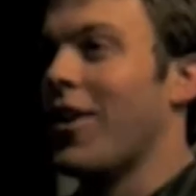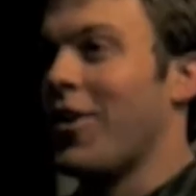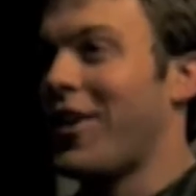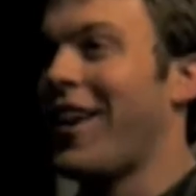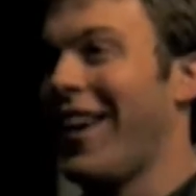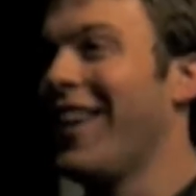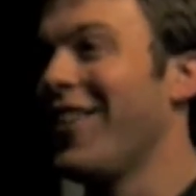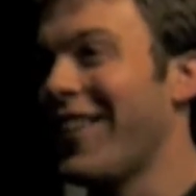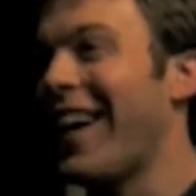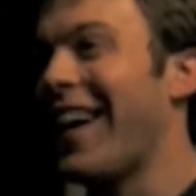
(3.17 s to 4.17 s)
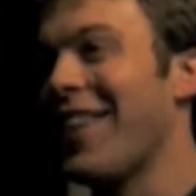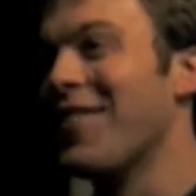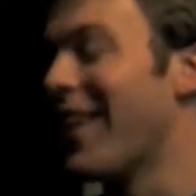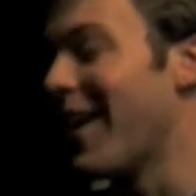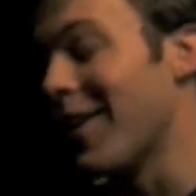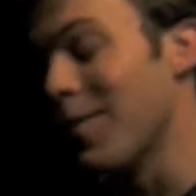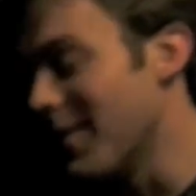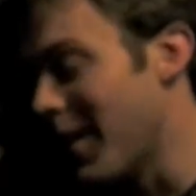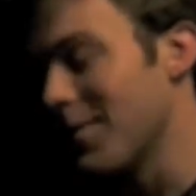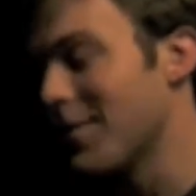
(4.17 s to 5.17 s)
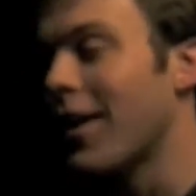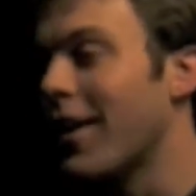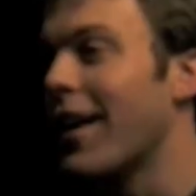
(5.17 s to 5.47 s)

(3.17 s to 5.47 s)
Okay, I know, I'm sorry.